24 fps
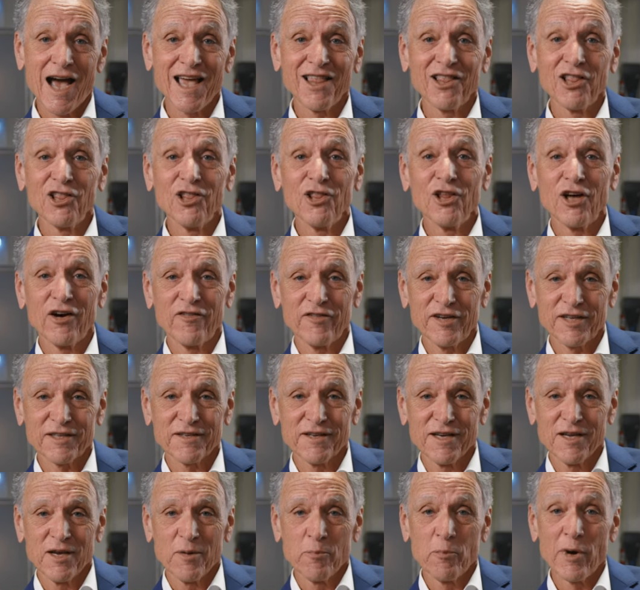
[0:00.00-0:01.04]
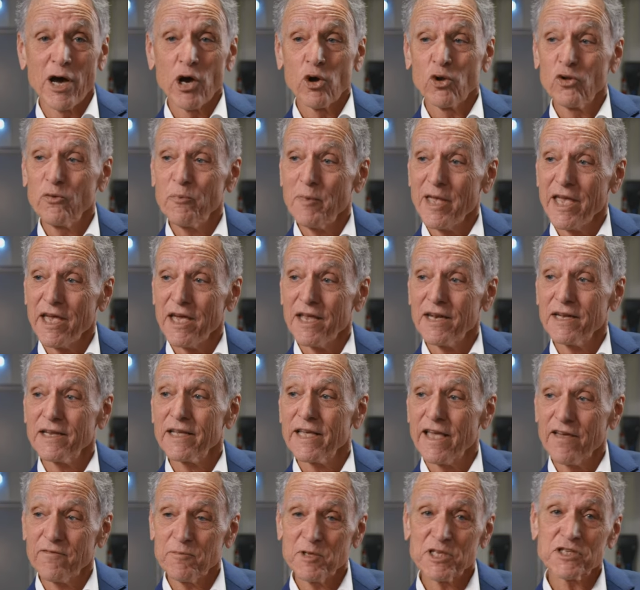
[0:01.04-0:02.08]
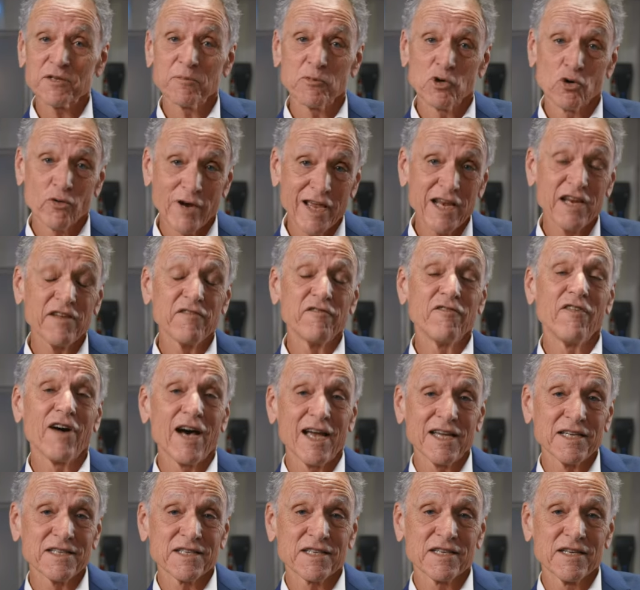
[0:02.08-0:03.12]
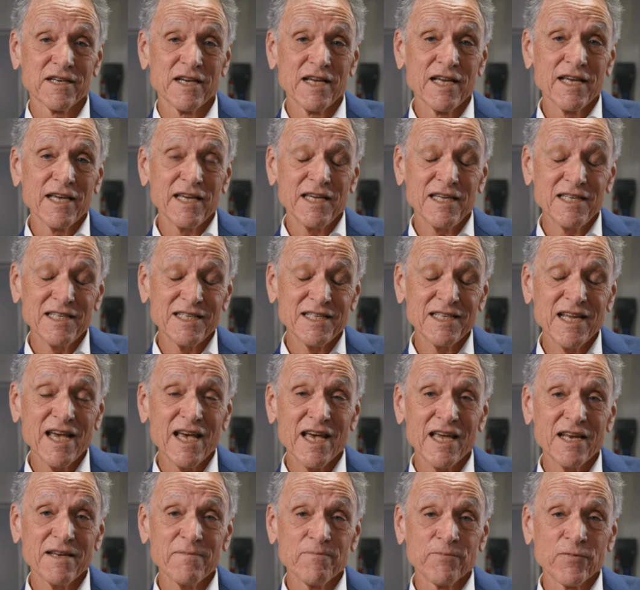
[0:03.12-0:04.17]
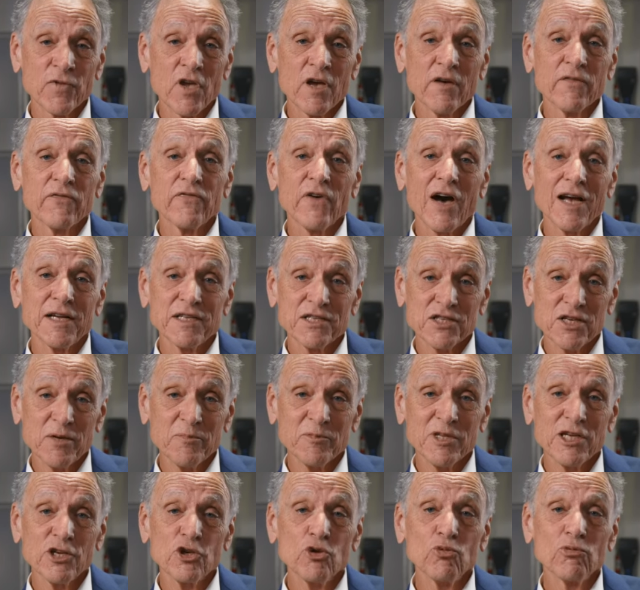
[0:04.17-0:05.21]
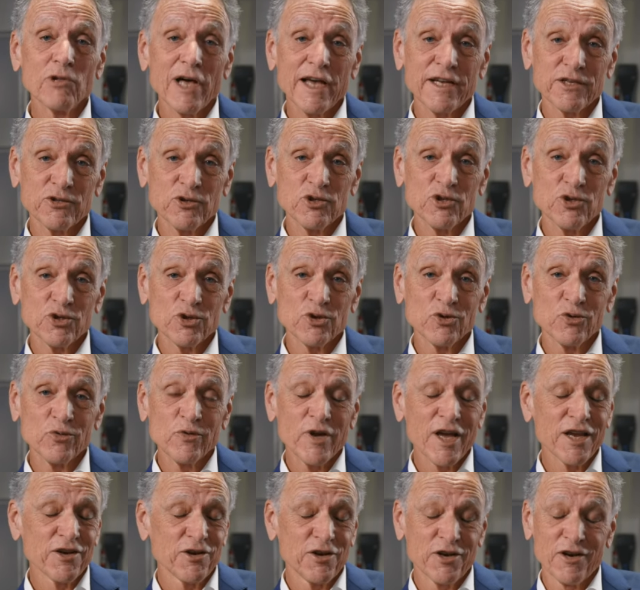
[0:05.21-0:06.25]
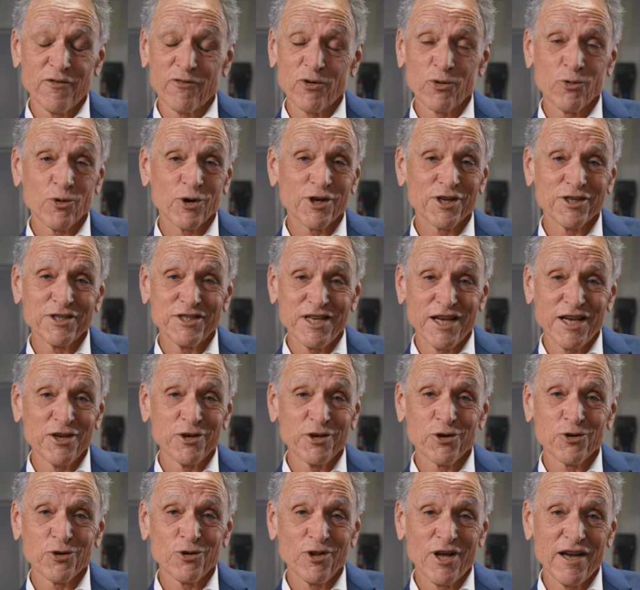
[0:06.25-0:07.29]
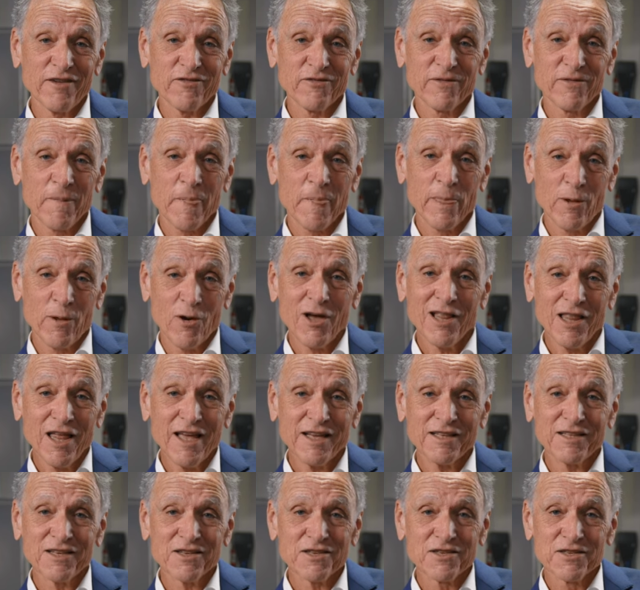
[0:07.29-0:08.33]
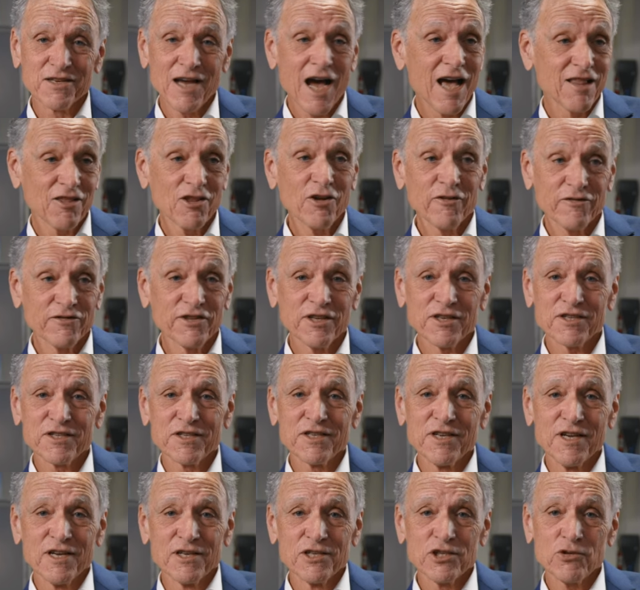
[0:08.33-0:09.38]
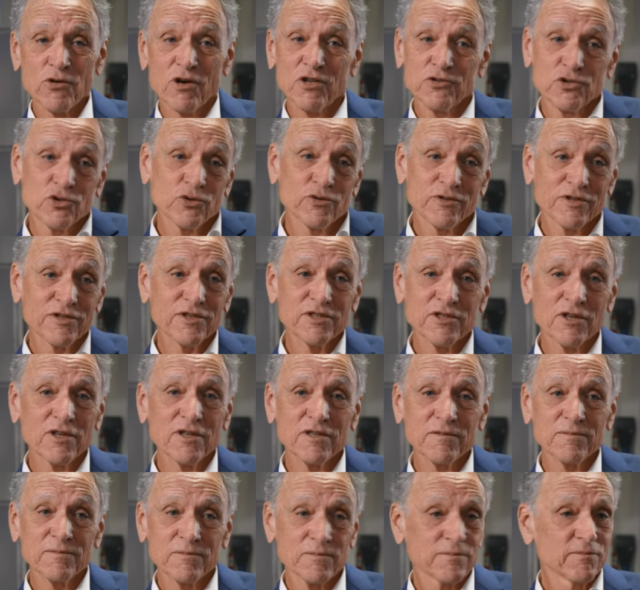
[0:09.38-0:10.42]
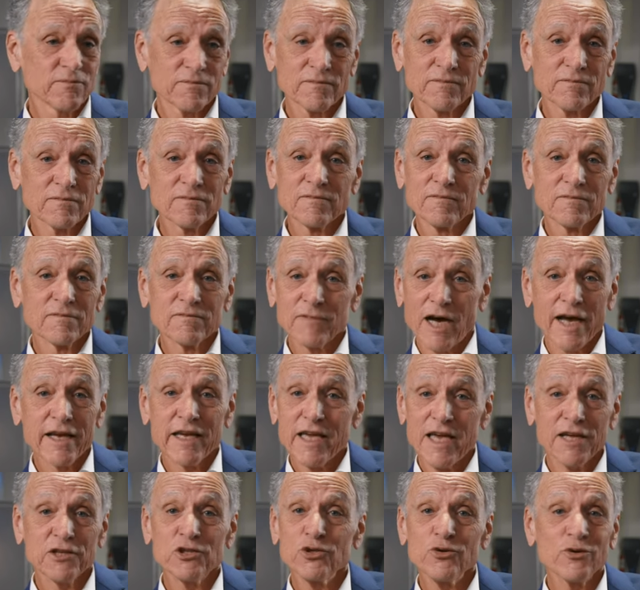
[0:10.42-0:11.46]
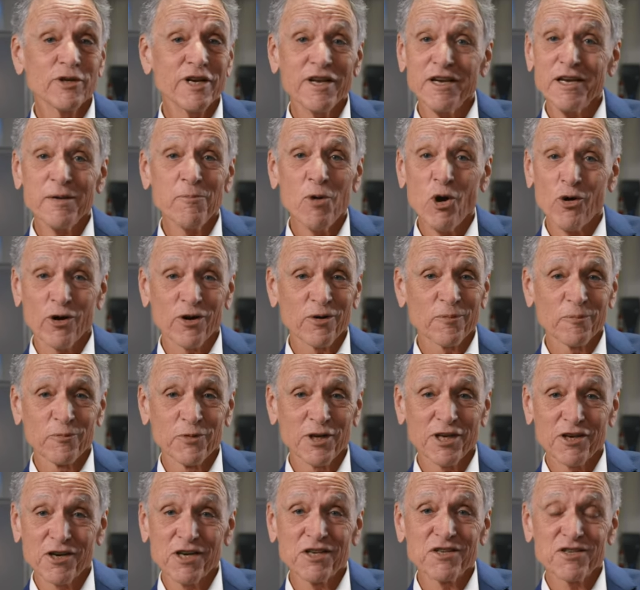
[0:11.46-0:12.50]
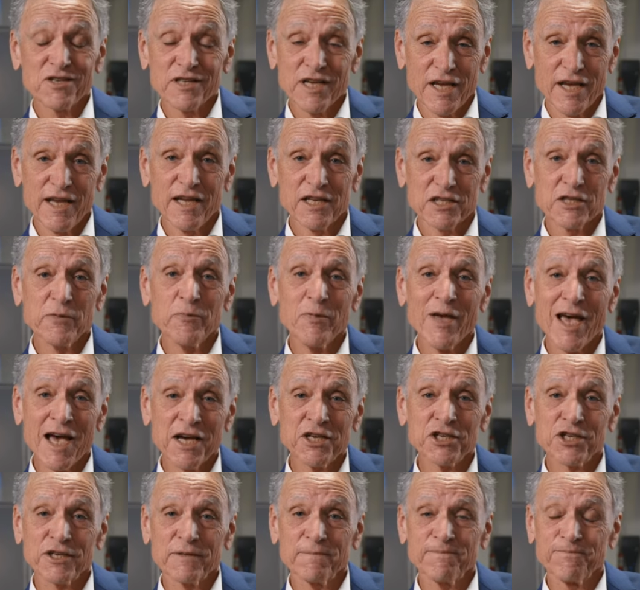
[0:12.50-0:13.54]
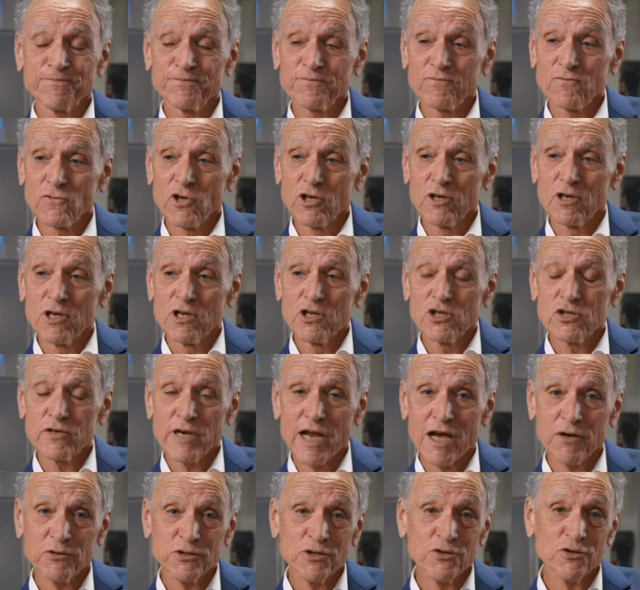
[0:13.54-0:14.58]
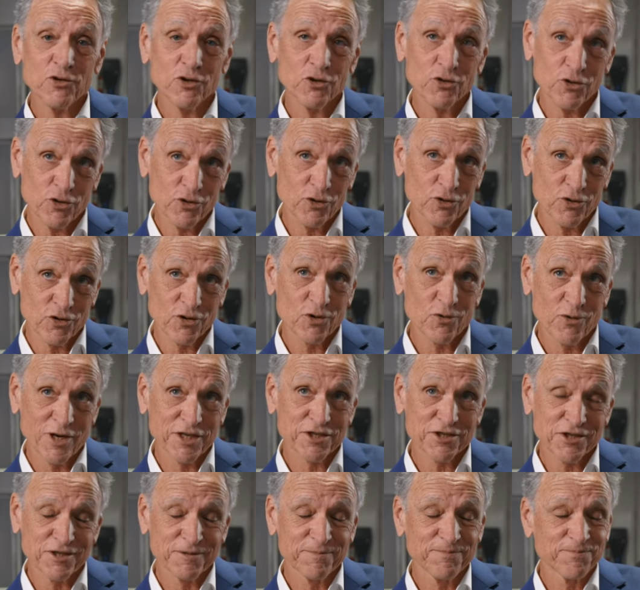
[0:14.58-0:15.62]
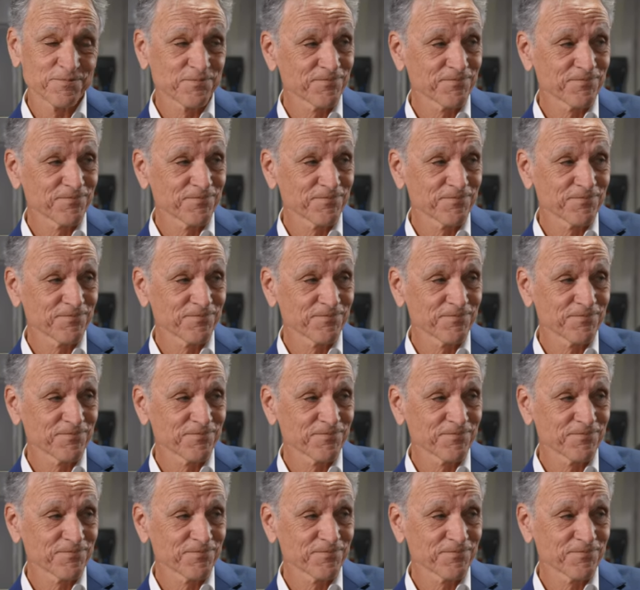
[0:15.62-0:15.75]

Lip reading: I love it. My old man gave me some great advice. He said, find something you like to do and you never work a day in your life. Well, I like this. I love this. So I'll do it until I can't do it anymore because it's a passion. So now to the third question.